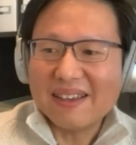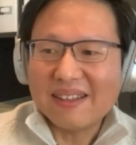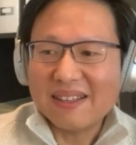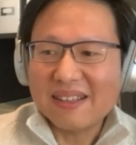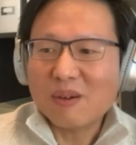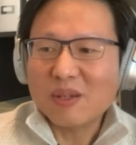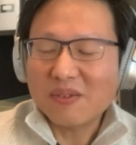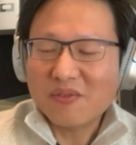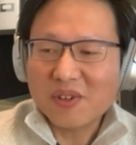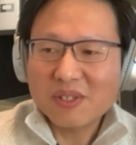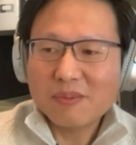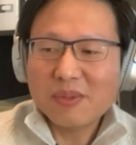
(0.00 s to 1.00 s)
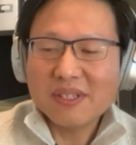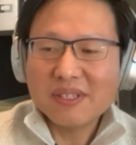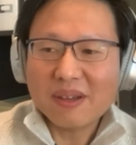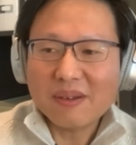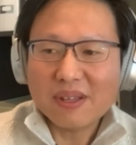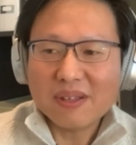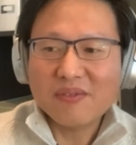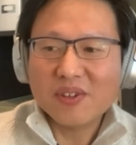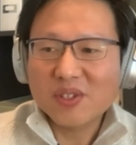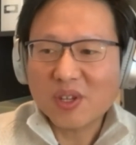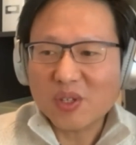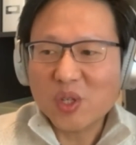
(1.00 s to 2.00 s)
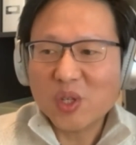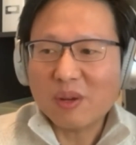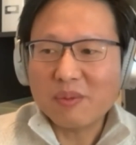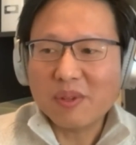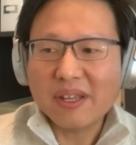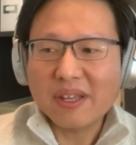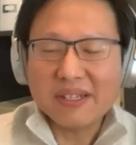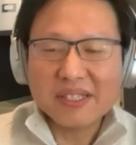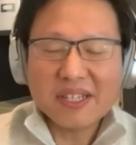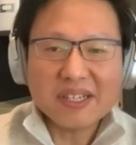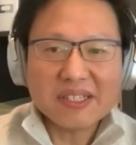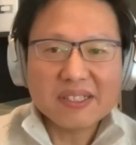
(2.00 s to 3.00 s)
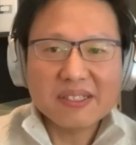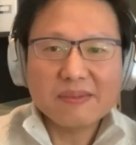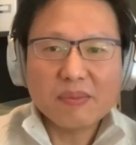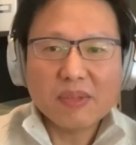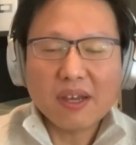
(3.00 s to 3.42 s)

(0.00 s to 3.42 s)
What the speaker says: and then that was the first piece, the first concerto I played in the States.